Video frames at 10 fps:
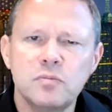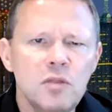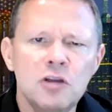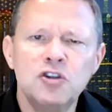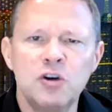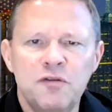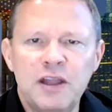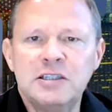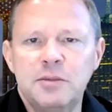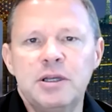So
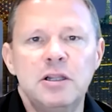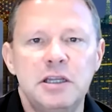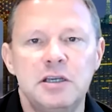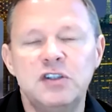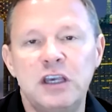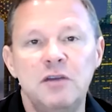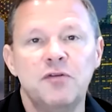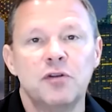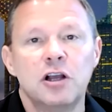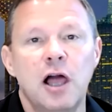flexibility is key
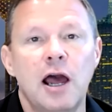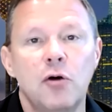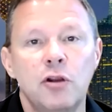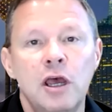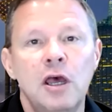for the cloud.